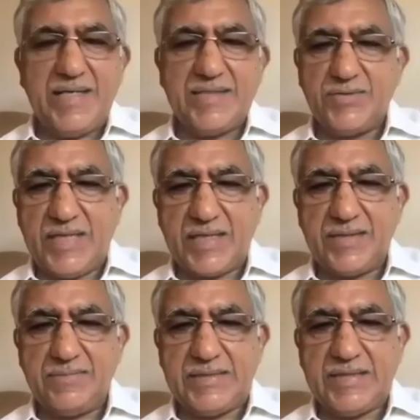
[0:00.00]

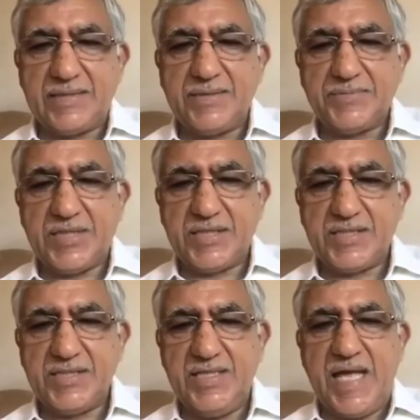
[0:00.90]
nasolacrimal duct
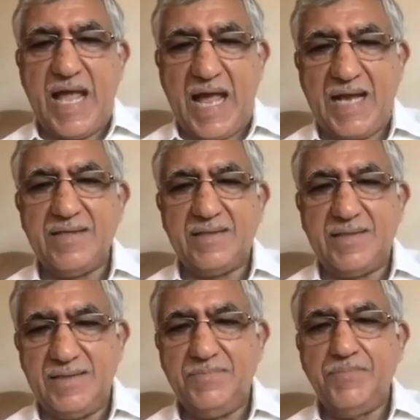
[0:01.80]
obstruction and
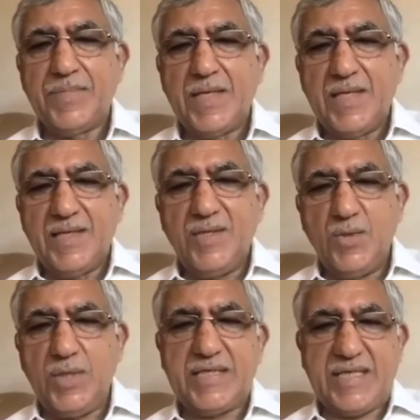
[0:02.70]
a
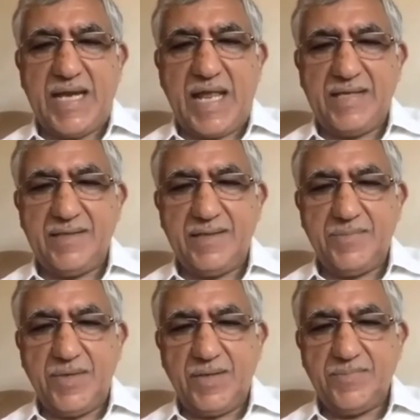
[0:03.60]
lower canaliculi block.